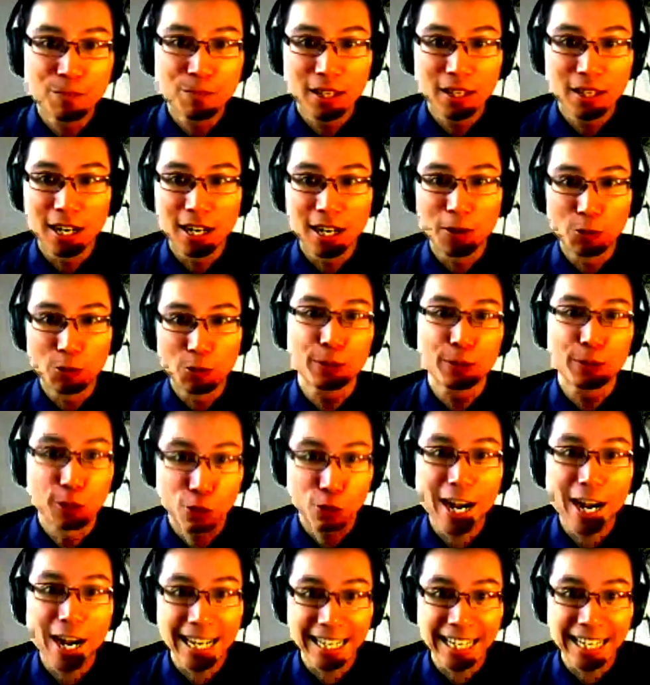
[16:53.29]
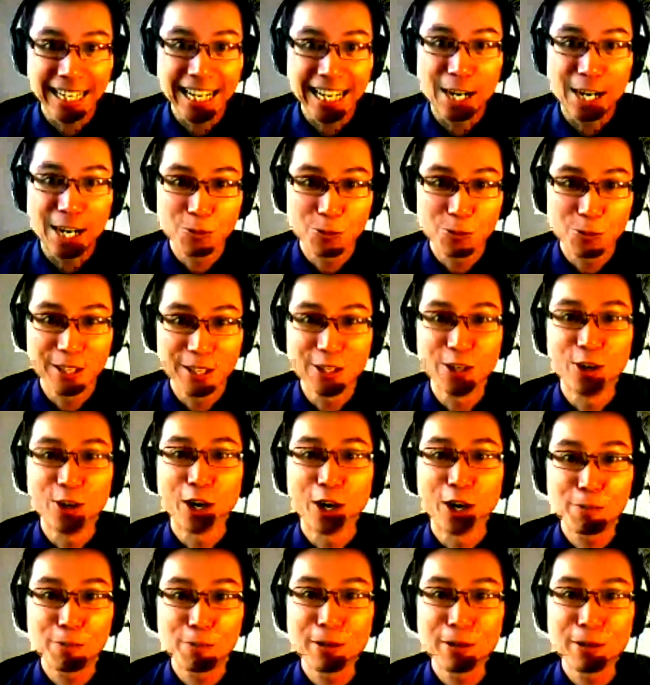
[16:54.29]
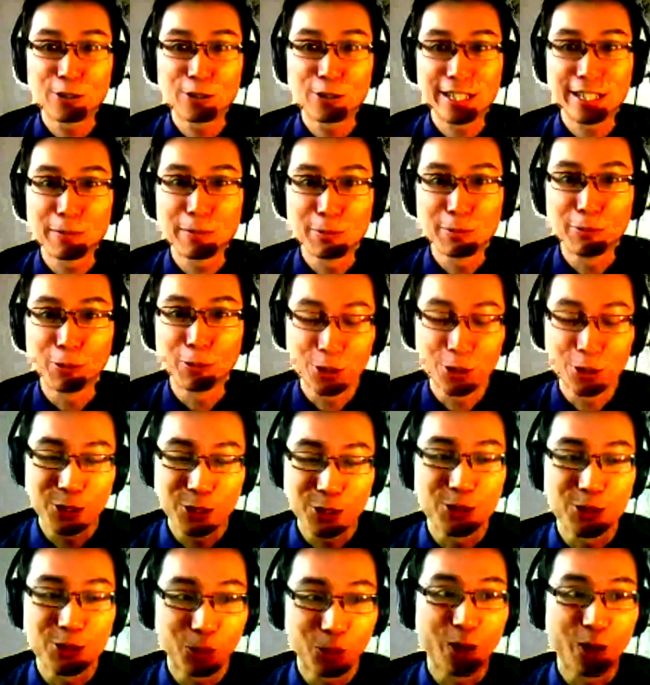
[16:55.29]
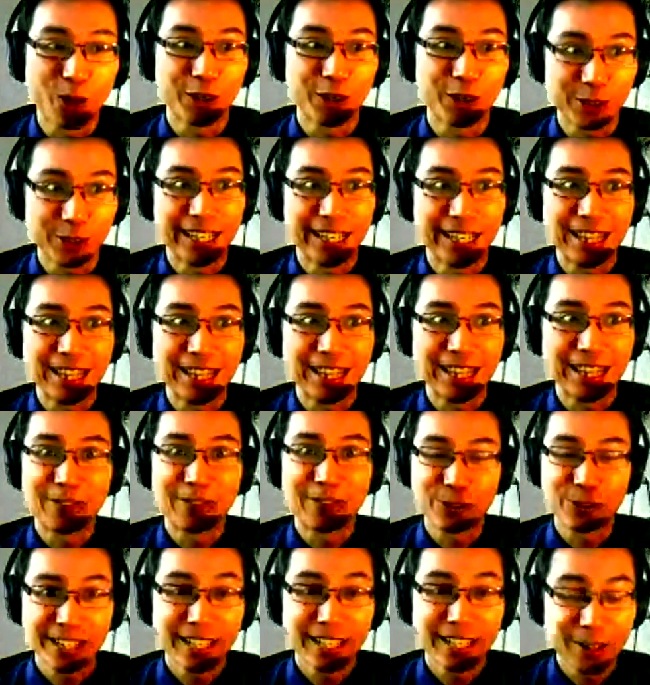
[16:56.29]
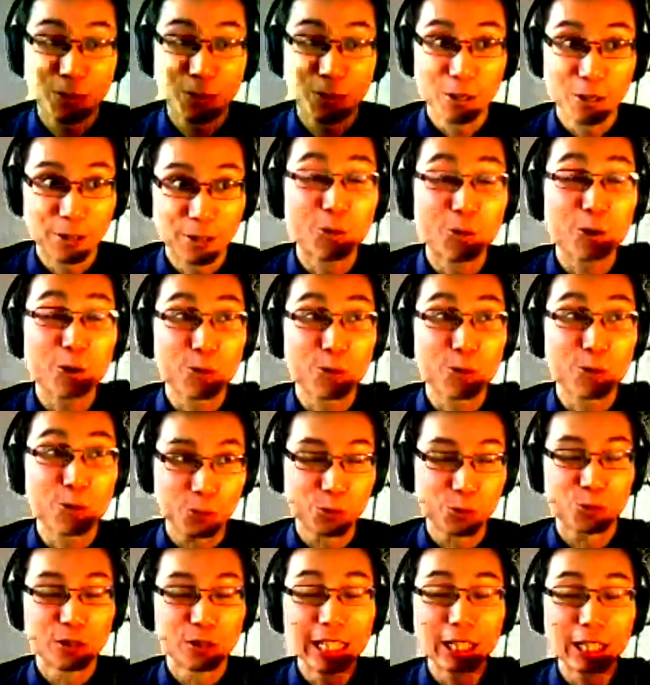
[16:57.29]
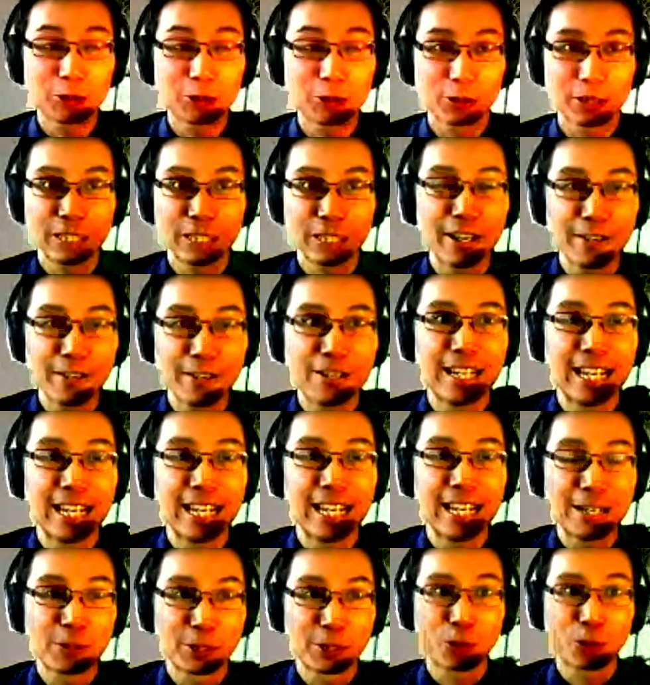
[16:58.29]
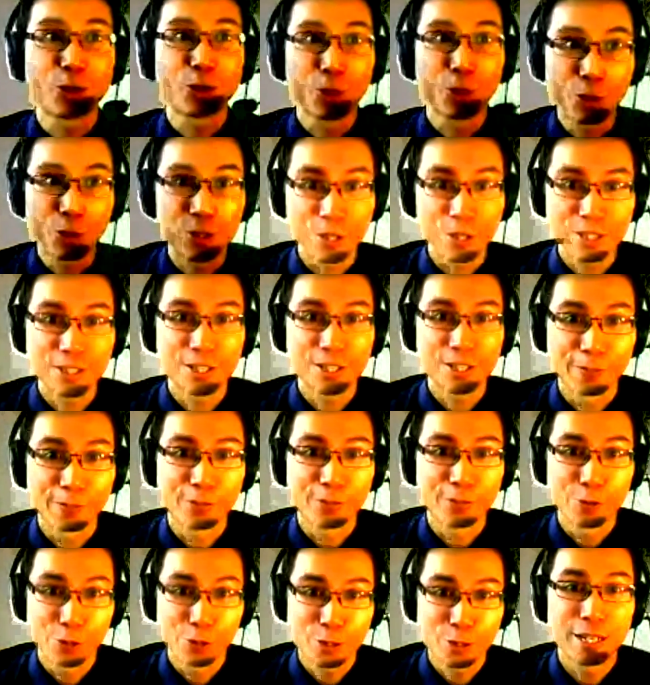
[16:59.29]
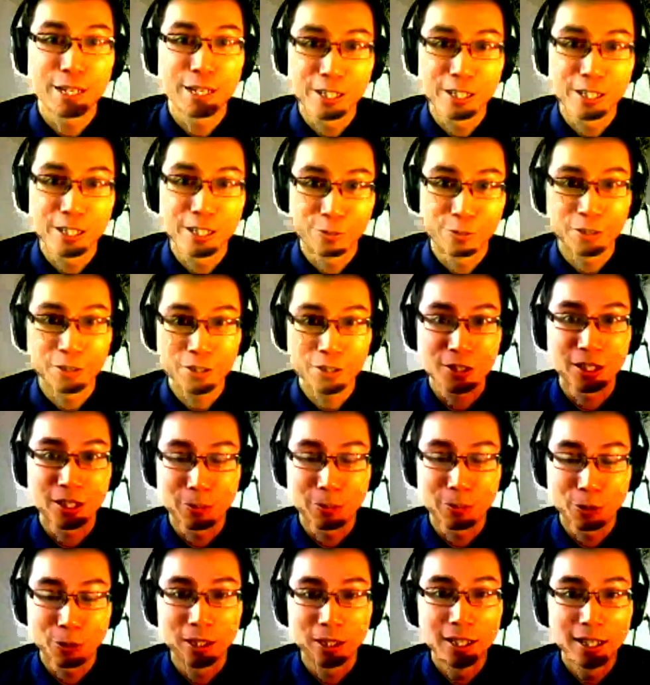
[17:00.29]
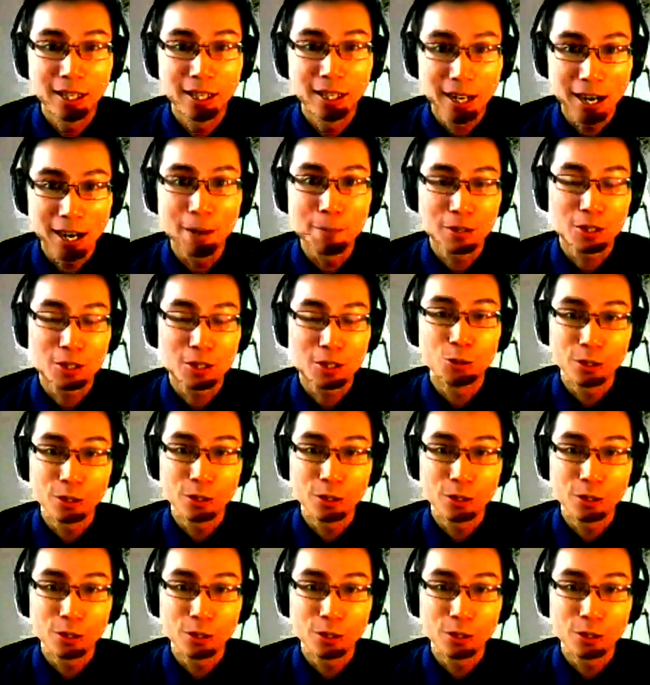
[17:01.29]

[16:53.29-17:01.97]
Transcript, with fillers: uh, which I'm crying now, uh, you know, our Pinterest tips boards are no longer in the first, they were, we're literally not even anywhere close to the first page of results anymore. Um, so